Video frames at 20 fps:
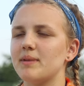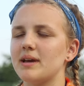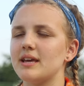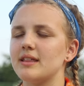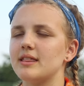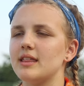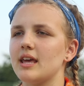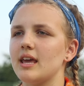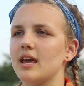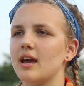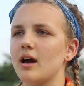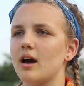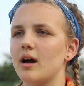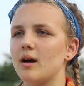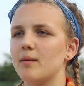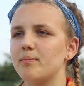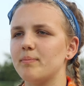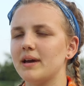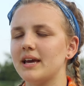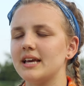to be the
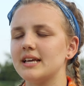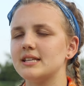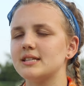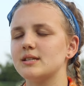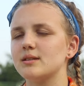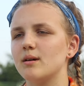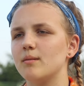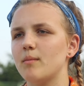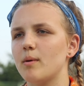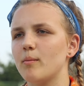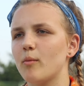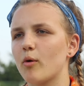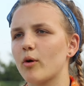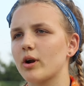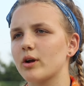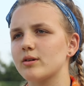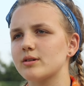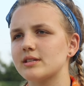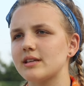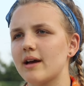peace
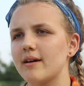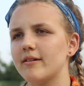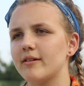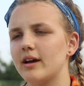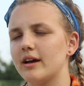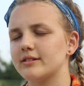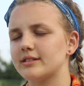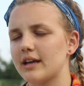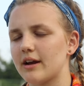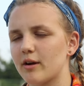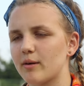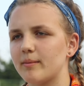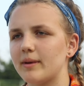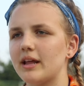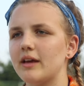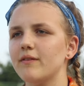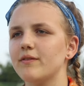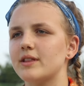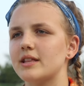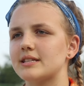memorial
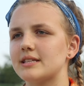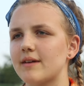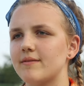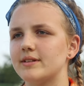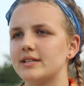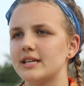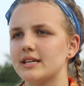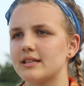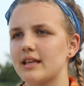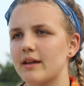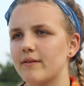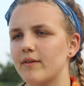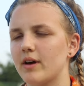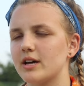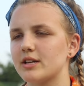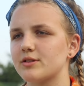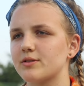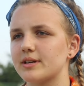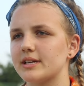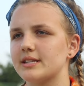ceremony for the 70th
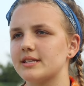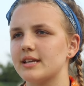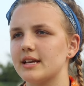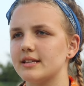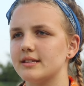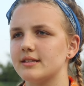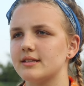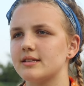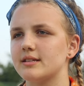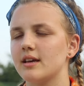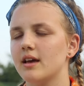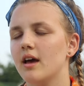anniversary since